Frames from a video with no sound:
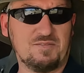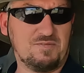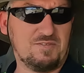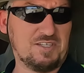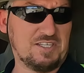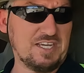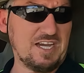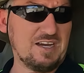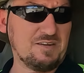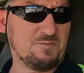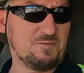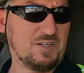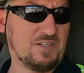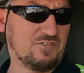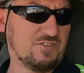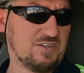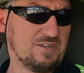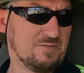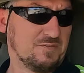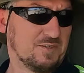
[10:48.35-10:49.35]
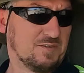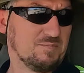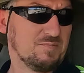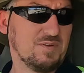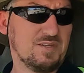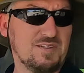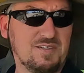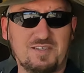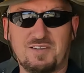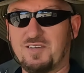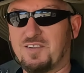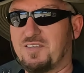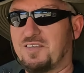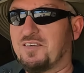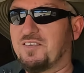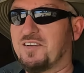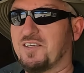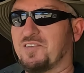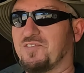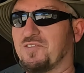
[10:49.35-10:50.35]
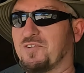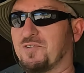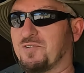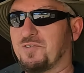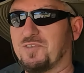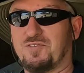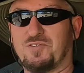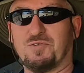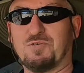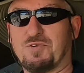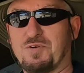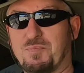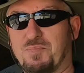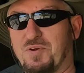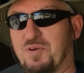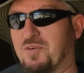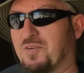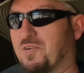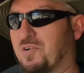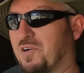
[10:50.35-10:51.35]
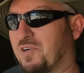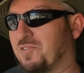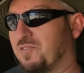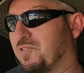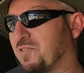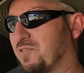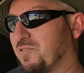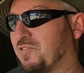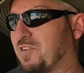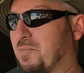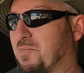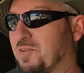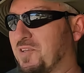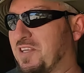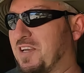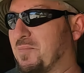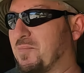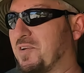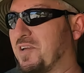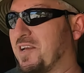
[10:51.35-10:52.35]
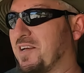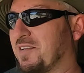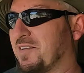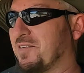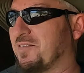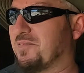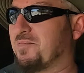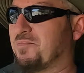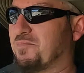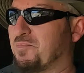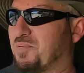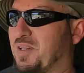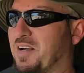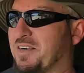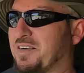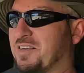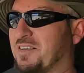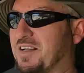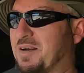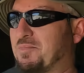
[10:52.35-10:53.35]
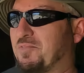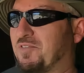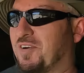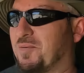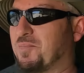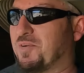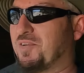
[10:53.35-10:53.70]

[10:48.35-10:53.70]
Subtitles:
you can't fix anything. It's all computerized. It's all someone coming out and plugging a laptop